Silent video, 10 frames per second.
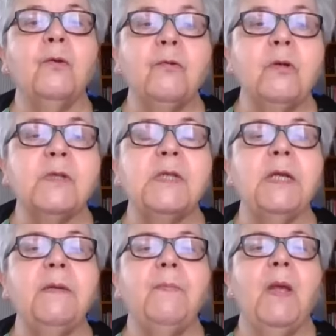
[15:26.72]

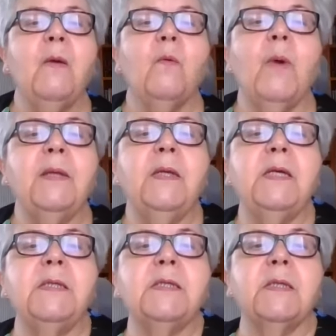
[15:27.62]
Curiously, one
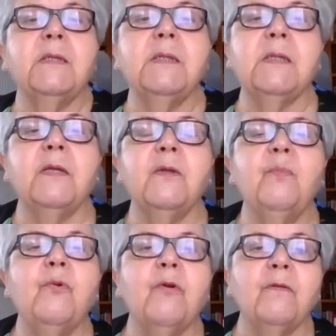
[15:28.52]
instance in the
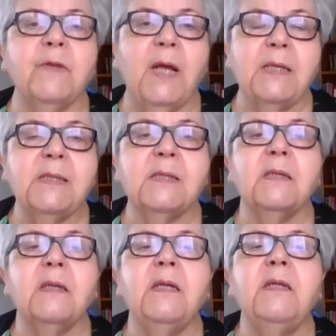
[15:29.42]
Book of
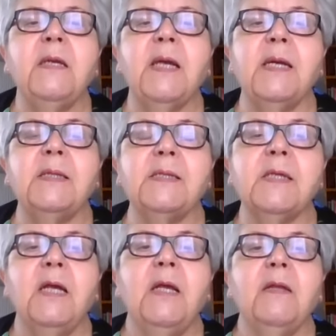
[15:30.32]
Dust indicates
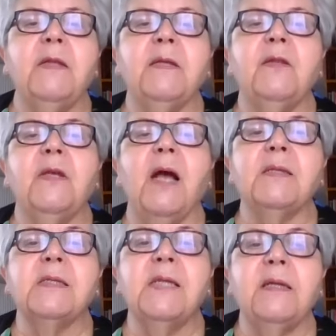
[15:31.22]
that the
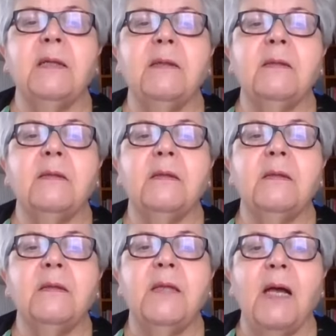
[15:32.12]
unsettled
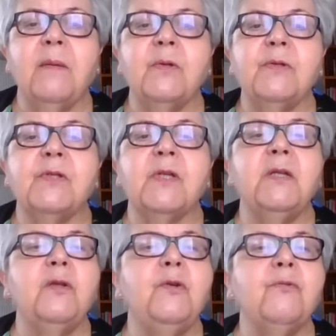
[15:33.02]
daemons
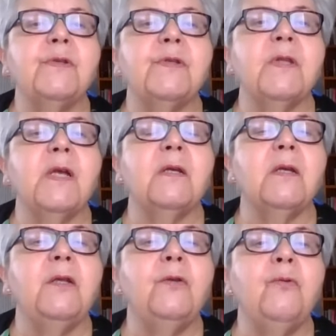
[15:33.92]
can use their
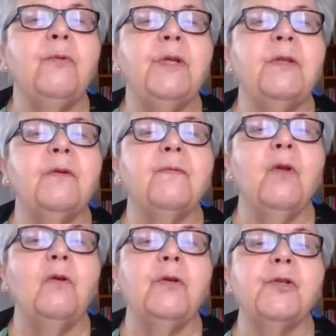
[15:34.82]
intuitive
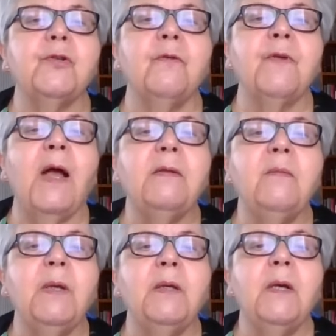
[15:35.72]
knowledge of
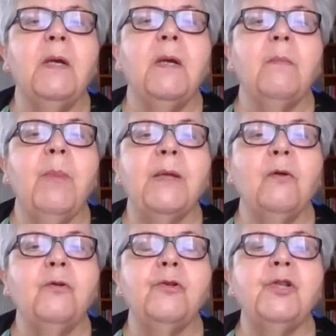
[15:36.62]
animal
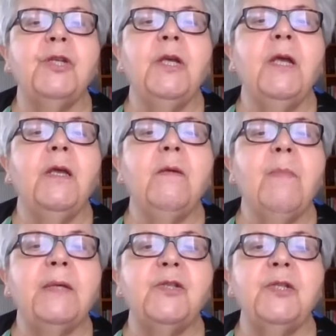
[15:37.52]
biology
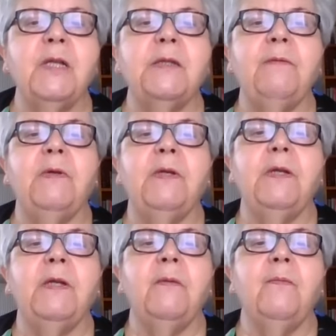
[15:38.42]

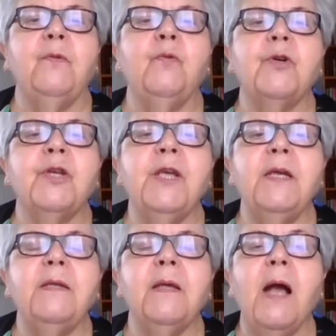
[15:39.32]
imaginatively to
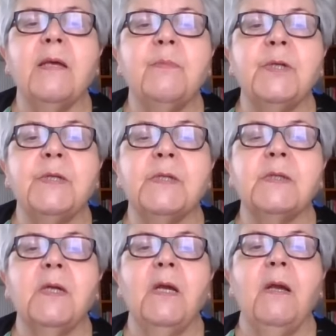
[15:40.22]
create
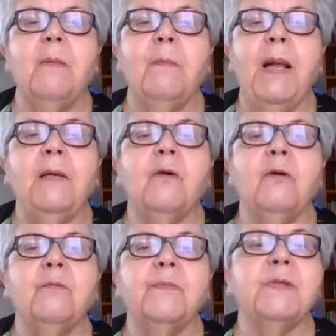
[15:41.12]
hybrids.
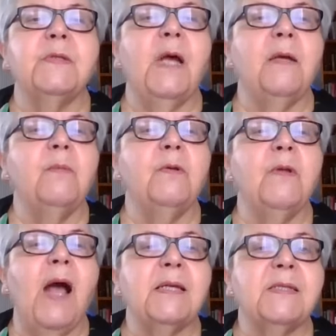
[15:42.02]
Malcolm's
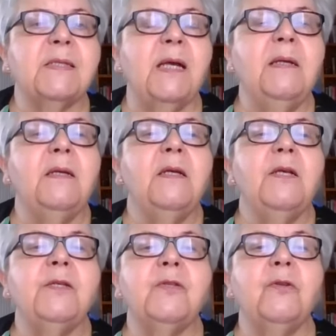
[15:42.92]
daemon, Asta,
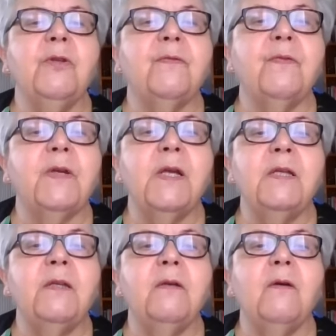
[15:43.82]
is not
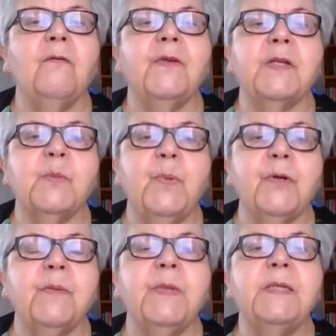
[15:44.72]
afraid of
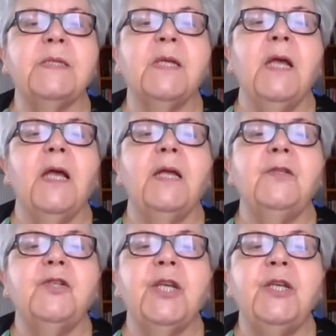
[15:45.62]
experiments
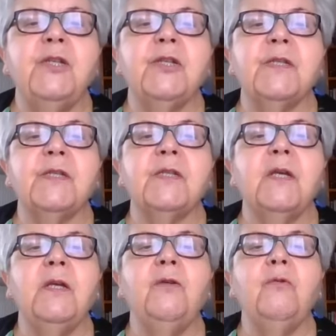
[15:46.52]
and changes
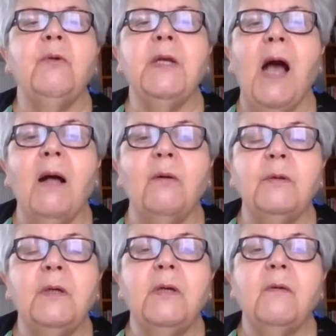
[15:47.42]
into an
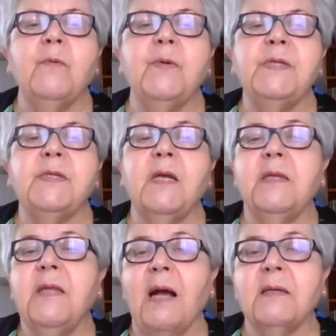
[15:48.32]
owl with a
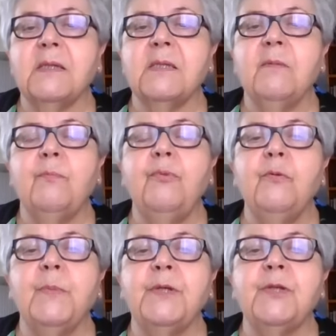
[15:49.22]
duck's
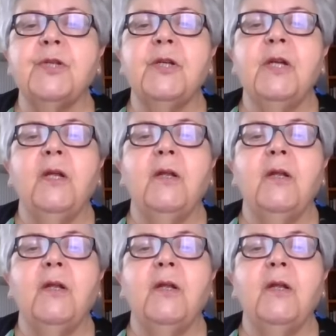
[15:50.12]
plumage